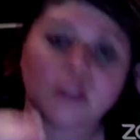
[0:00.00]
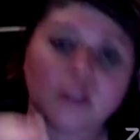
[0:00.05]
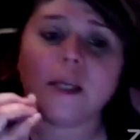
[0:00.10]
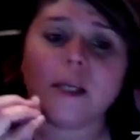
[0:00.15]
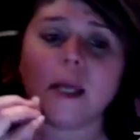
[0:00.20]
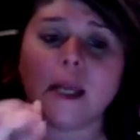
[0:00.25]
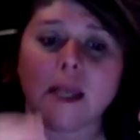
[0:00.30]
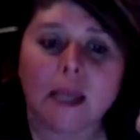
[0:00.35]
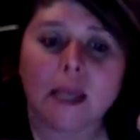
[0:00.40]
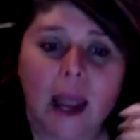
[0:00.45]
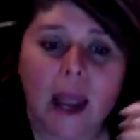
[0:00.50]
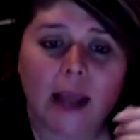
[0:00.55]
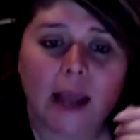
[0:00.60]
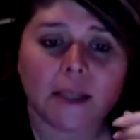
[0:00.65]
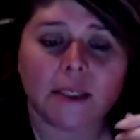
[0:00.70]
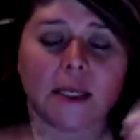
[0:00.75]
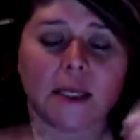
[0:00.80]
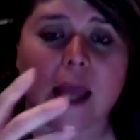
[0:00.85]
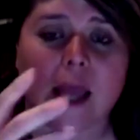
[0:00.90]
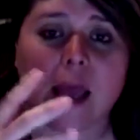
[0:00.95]

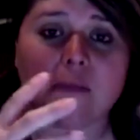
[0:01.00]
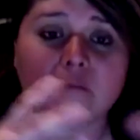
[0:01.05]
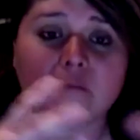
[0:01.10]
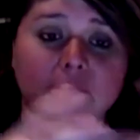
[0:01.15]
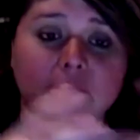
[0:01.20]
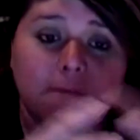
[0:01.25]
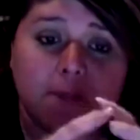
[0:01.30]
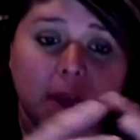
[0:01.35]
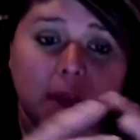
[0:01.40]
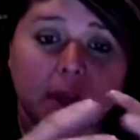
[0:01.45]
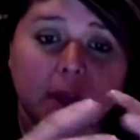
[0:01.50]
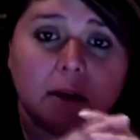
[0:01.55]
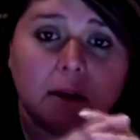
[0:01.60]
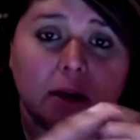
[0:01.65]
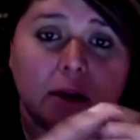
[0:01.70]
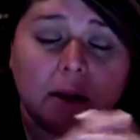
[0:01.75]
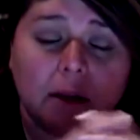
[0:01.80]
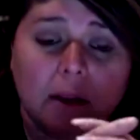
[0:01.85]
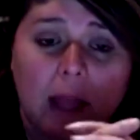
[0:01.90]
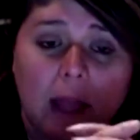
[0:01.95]
connected, and
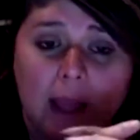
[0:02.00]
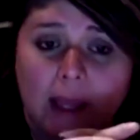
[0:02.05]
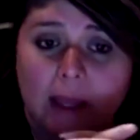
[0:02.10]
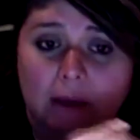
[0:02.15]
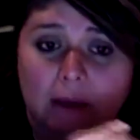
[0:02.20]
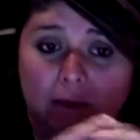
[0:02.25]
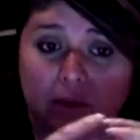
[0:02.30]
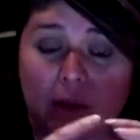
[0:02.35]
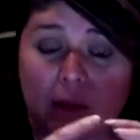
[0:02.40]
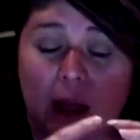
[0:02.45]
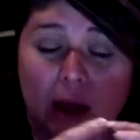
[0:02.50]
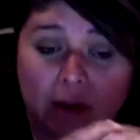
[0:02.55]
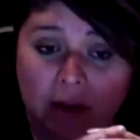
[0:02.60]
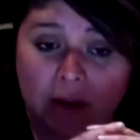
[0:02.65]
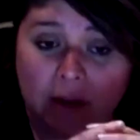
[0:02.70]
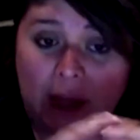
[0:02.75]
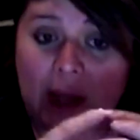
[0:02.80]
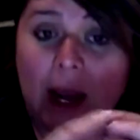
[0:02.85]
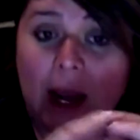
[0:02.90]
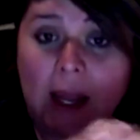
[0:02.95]
feel like,
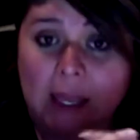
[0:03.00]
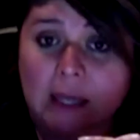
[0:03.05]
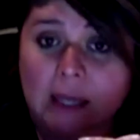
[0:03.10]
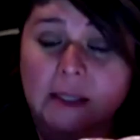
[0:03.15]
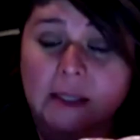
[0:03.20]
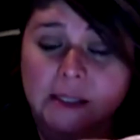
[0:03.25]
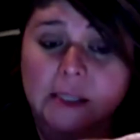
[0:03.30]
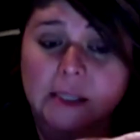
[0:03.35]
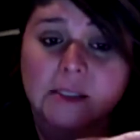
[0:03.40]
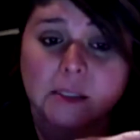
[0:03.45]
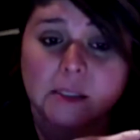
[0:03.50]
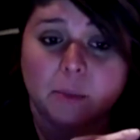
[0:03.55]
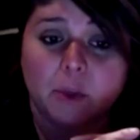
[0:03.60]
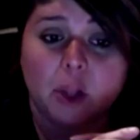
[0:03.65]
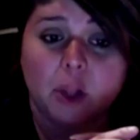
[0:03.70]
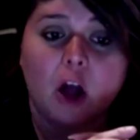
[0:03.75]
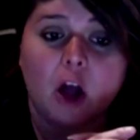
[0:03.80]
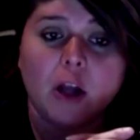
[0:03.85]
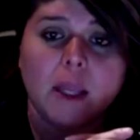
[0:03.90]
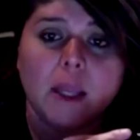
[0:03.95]
and I get a sense of
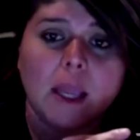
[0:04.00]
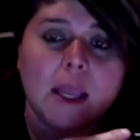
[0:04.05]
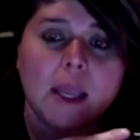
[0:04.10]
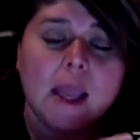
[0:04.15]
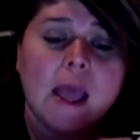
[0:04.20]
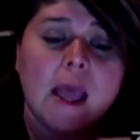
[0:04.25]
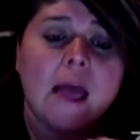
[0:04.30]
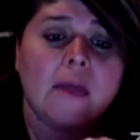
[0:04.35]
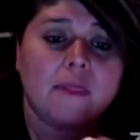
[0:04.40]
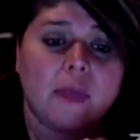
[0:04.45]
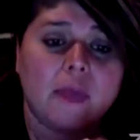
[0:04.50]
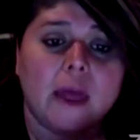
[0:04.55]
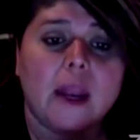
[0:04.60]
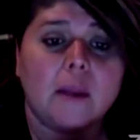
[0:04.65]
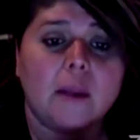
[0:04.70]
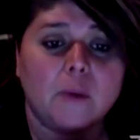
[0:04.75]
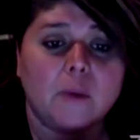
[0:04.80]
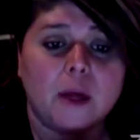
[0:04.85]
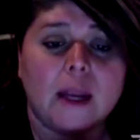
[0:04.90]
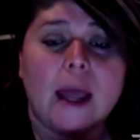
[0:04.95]
belonging, then
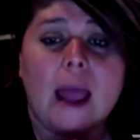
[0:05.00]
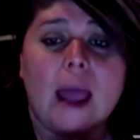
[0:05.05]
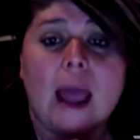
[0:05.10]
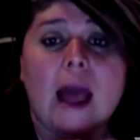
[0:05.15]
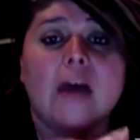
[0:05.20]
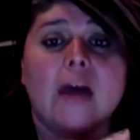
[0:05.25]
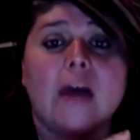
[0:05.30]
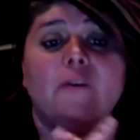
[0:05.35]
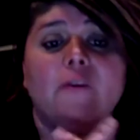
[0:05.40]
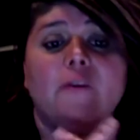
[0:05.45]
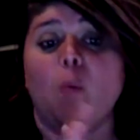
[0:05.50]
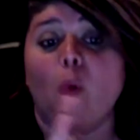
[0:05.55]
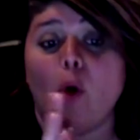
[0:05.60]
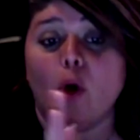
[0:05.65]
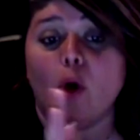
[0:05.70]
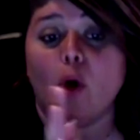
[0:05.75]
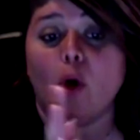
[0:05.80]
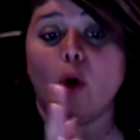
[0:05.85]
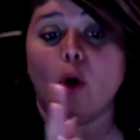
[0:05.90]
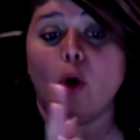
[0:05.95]
I'm going to have
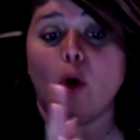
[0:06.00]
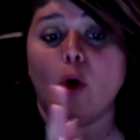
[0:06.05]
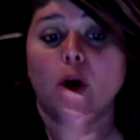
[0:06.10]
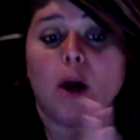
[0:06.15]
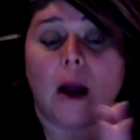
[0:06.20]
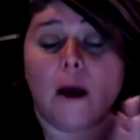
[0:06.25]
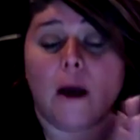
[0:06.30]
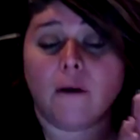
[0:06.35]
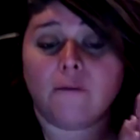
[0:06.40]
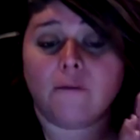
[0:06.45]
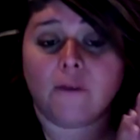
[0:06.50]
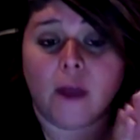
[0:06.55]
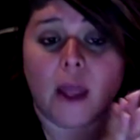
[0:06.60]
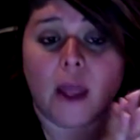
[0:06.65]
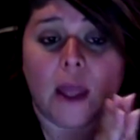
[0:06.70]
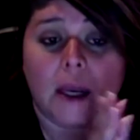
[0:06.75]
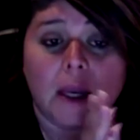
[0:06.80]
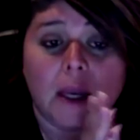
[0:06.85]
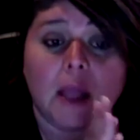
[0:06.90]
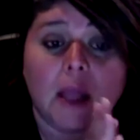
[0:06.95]
more of
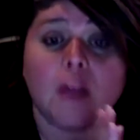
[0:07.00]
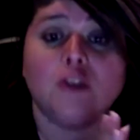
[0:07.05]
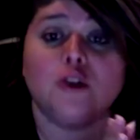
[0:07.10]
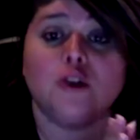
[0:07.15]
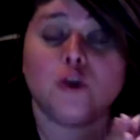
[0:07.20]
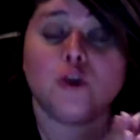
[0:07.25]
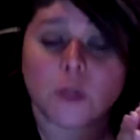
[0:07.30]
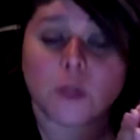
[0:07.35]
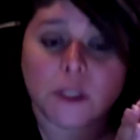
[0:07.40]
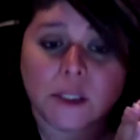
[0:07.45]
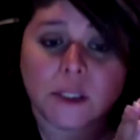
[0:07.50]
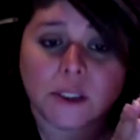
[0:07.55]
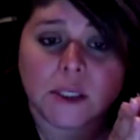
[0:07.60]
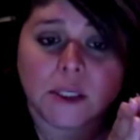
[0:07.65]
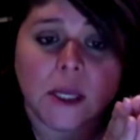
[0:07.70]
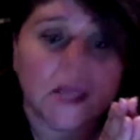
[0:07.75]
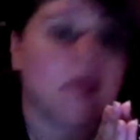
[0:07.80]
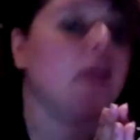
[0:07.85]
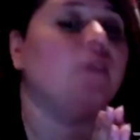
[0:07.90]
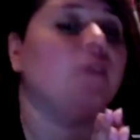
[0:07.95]
an interest,
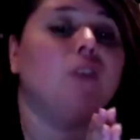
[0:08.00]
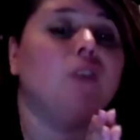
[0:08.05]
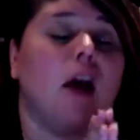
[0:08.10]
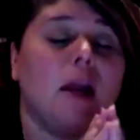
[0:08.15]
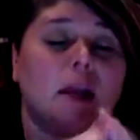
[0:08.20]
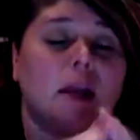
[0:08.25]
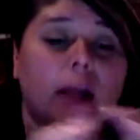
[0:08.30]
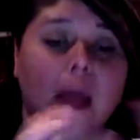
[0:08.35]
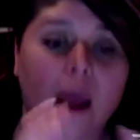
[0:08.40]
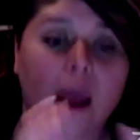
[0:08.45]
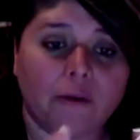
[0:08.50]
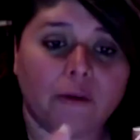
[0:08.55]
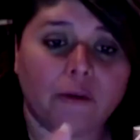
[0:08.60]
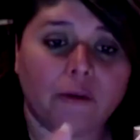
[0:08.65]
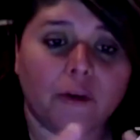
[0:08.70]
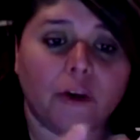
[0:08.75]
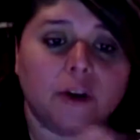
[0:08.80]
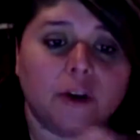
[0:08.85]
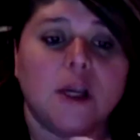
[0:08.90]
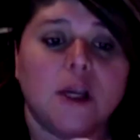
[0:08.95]
if not an
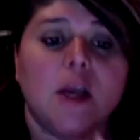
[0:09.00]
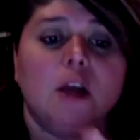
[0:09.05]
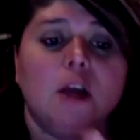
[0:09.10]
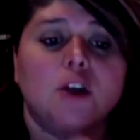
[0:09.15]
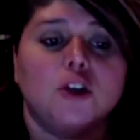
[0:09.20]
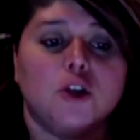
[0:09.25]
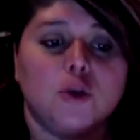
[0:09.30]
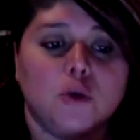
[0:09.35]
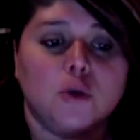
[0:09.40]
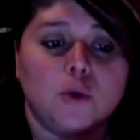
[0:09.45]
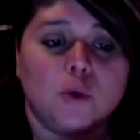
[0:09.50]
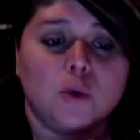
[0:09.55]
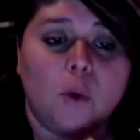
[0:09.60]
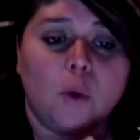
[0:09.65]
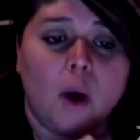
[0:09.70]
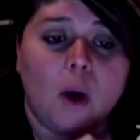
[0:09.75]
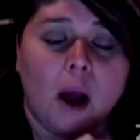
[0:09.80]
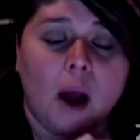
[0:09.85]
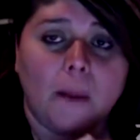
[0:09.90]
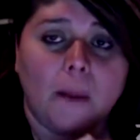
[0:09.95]
effort, to
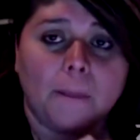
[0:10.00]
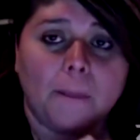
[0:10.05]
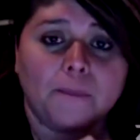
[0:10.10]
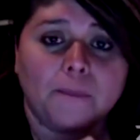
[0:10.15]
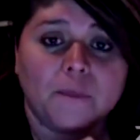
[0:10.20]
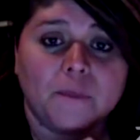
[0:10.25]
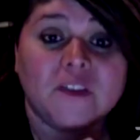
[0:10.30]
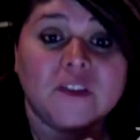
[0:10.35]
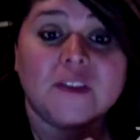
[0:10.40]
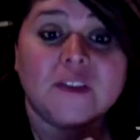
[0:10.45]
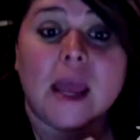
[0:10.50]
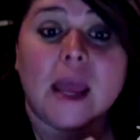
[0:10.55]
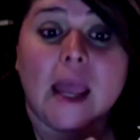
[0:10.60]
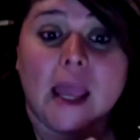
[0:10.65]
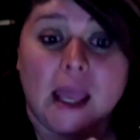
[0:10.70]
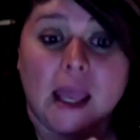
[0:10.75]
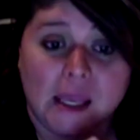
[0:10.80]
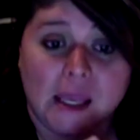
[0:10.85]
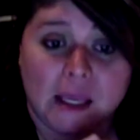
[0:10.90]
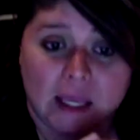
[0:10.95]

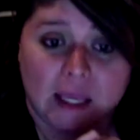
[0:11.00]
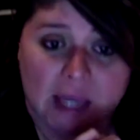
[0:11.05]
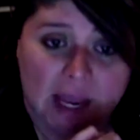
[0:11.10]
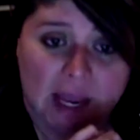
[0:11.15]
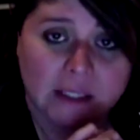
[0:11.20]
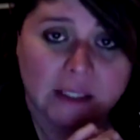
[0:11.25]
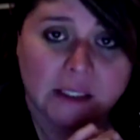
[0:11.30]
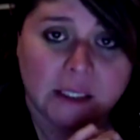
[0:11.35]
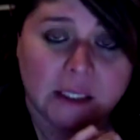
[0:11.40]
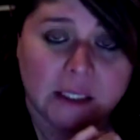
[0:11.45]
stay connected